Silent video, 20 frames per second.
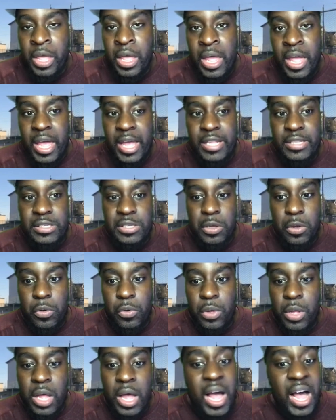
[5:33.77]
And so
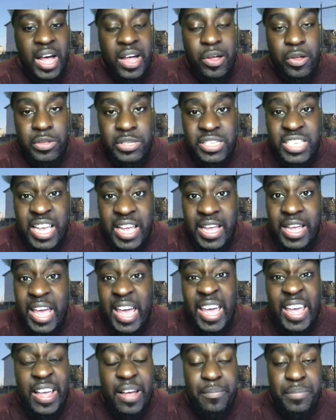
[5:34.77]
I'll say,
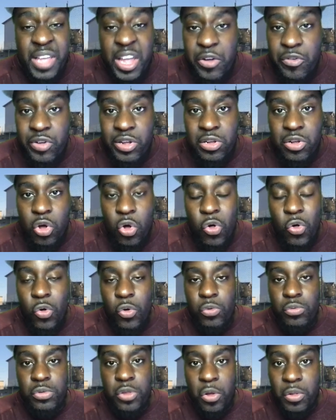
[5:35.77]
hey, I'm Gerrit
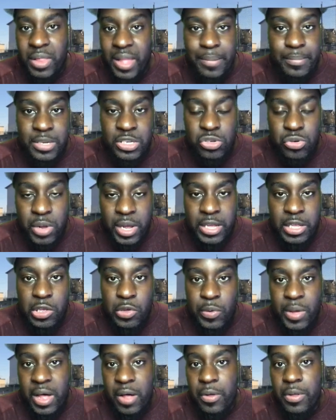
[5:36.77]
Cole. Don't let me strike you
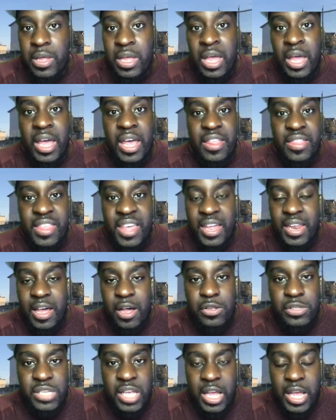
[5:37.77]
out. And then I'll
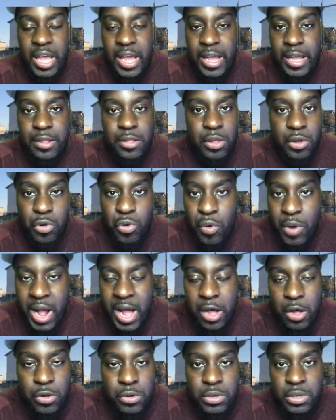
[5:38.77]
say, hey, the
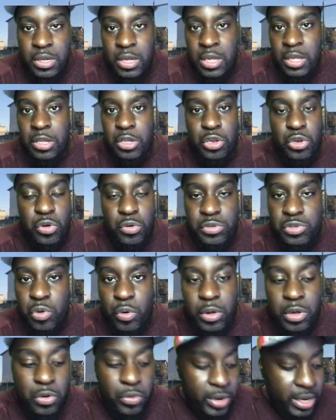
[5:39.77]
crowd, you know, is
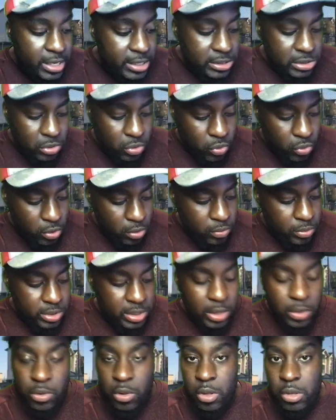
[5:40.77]
going crazy. Or what
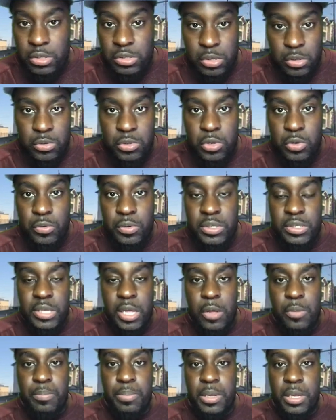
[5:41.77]
I'll also do is
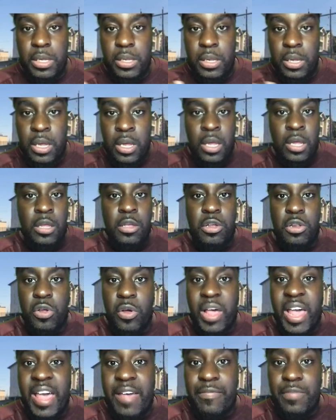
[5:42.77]
I'll put, you know,
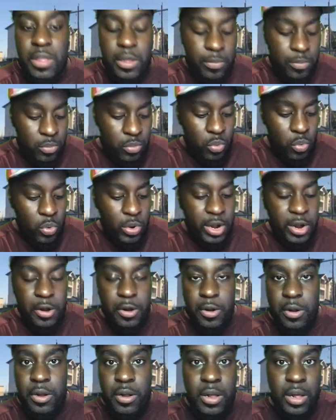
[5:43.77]
have them wear